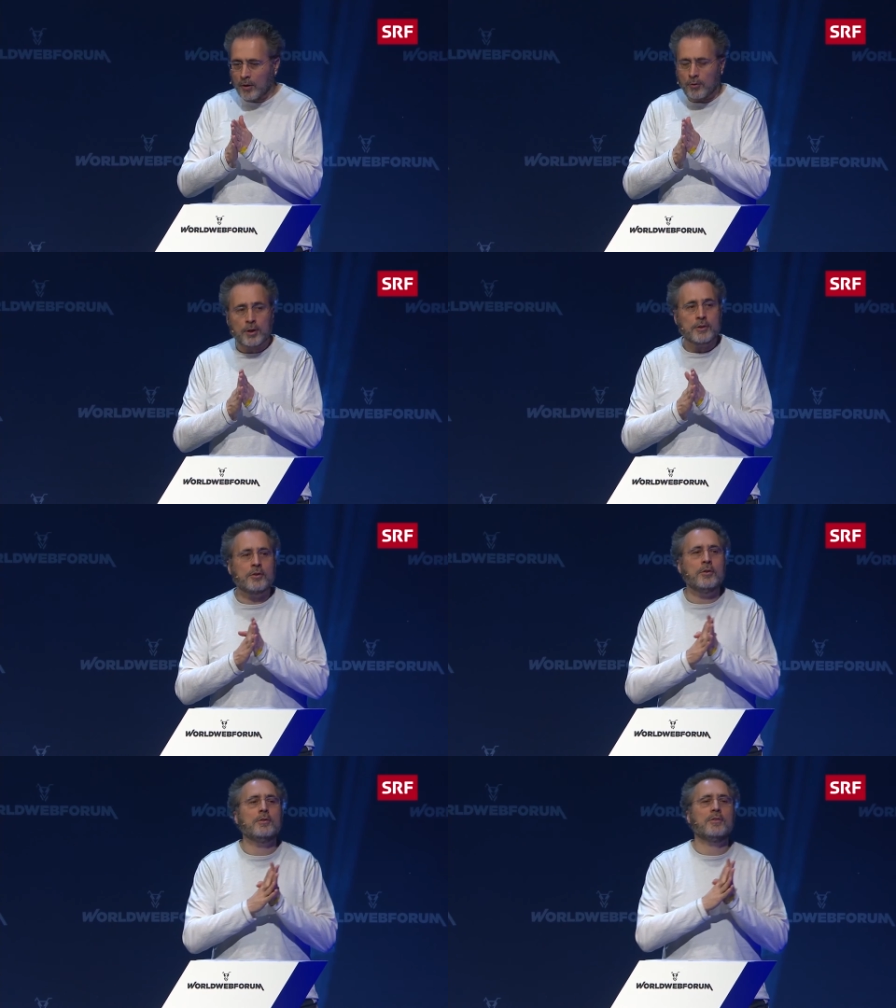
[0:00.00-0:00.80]
Or
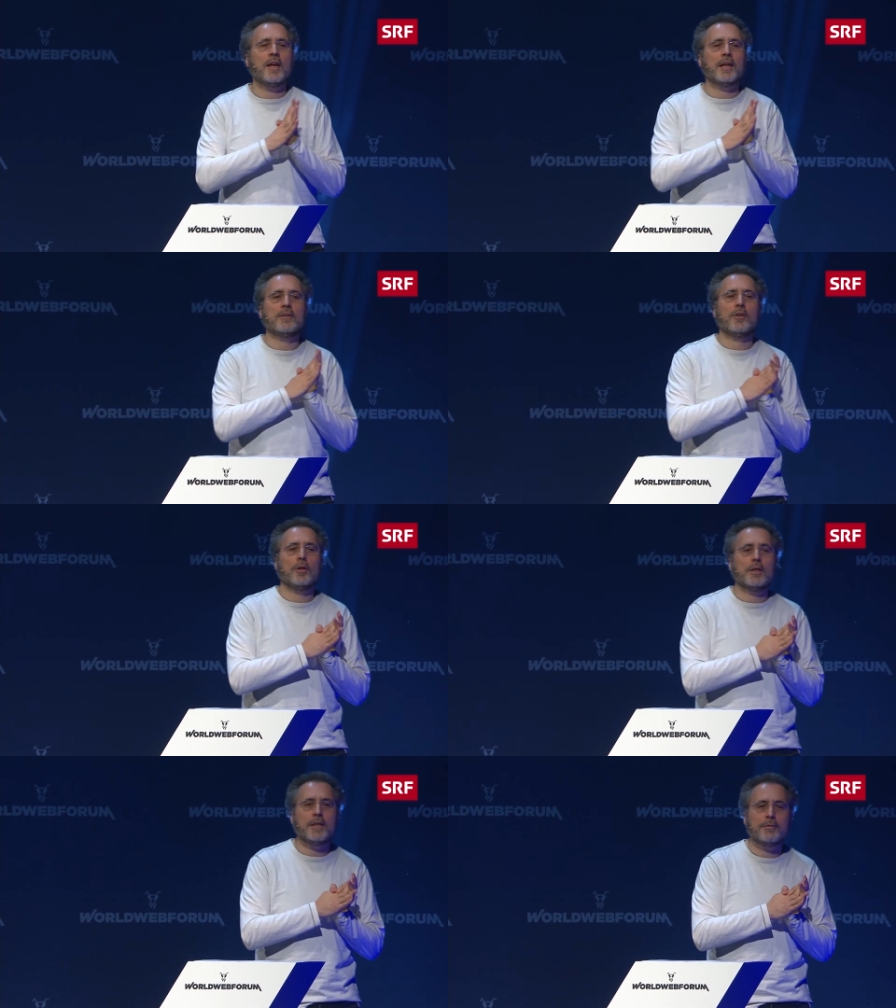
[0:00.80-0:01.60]
to take a
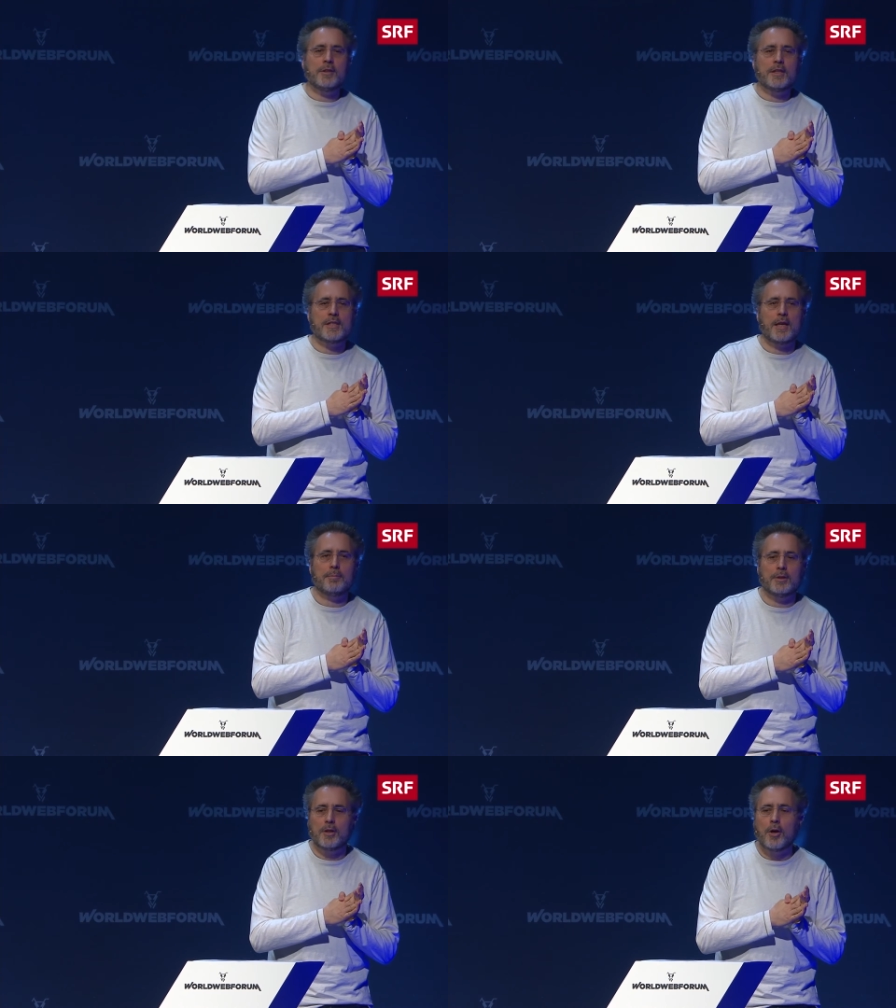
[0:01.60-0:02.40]
totally different
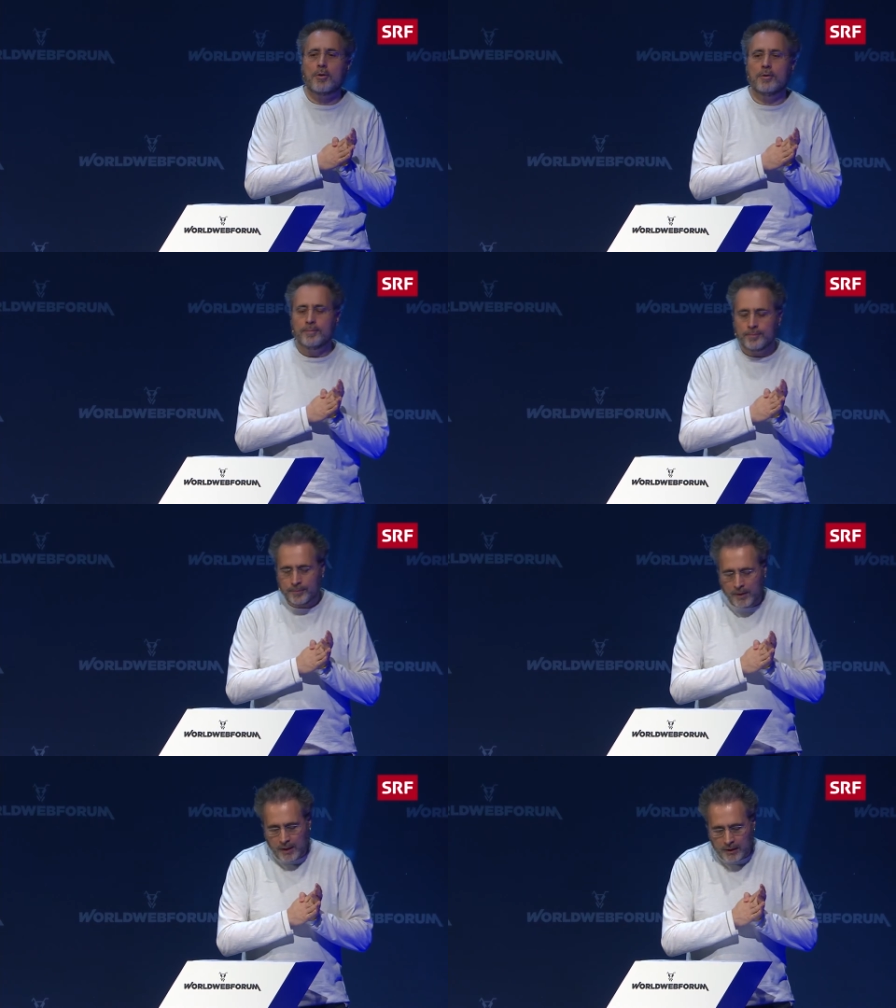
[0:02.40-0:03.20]
example, Go.
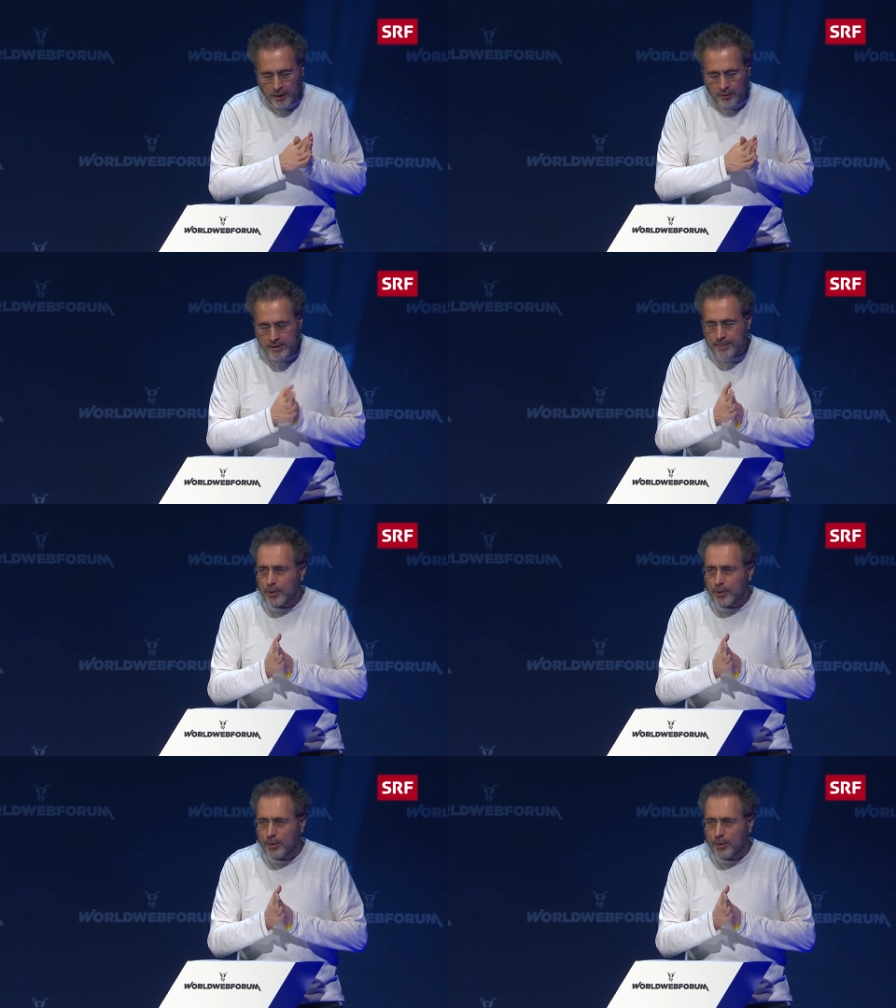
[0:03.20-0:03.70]
Go is